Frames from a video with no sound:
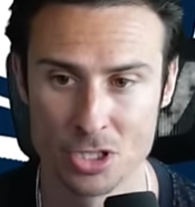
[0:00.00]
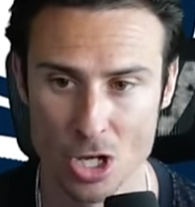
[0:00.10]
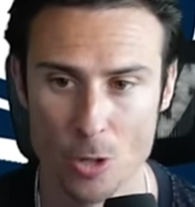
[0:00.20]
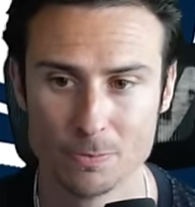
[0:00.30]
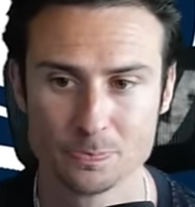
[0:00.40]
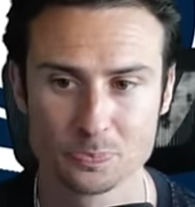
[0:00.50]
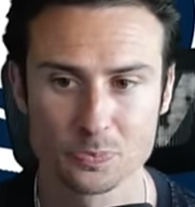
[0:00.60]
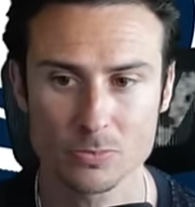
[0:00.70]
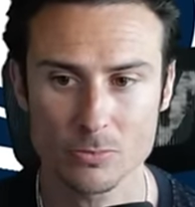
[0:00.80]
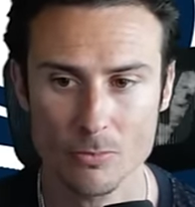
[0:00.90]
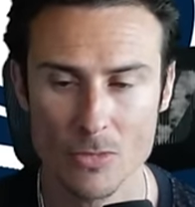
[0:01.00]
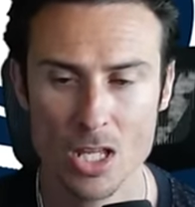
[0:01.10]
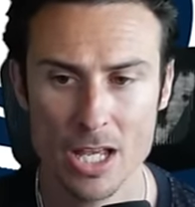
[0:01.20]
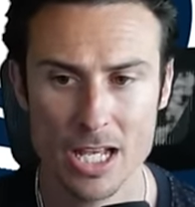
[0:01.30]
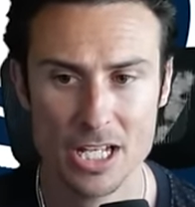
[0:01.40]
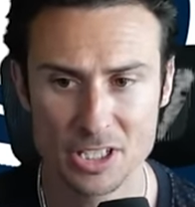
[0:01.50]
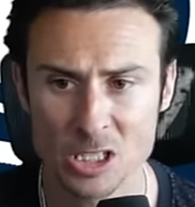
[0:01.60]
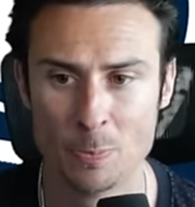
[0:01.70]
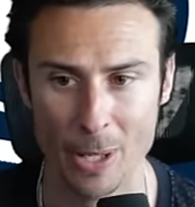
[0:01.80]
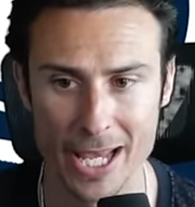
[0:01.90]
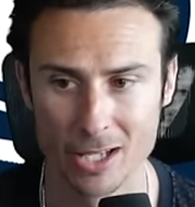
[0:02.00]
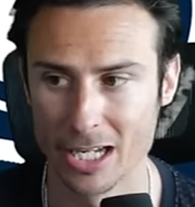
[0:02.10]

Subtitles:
So this is big.